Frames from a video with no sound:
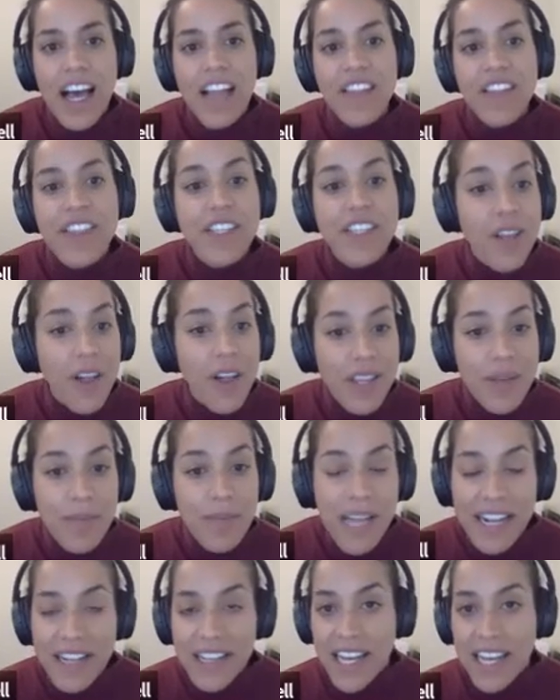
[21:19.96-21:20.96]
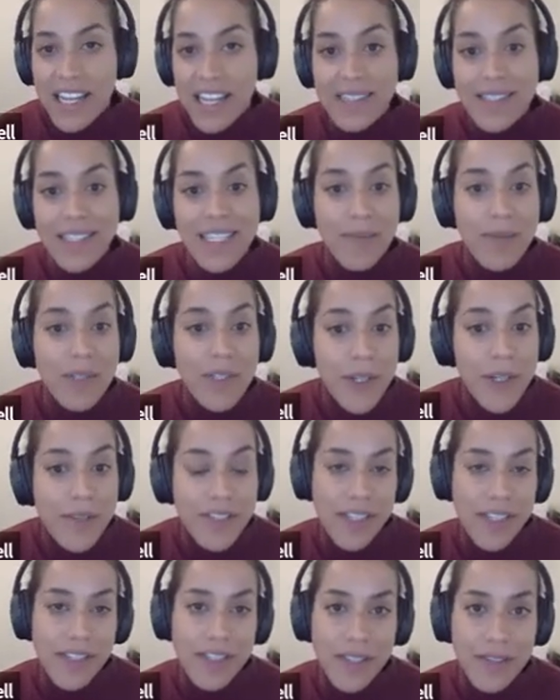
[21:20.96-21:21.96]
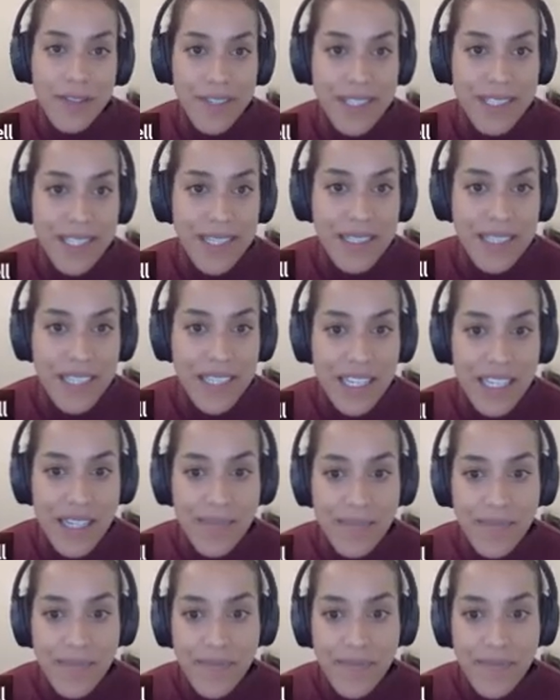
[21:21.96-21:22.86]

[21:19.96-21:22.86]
And then the solid black line is the observed dust surface density.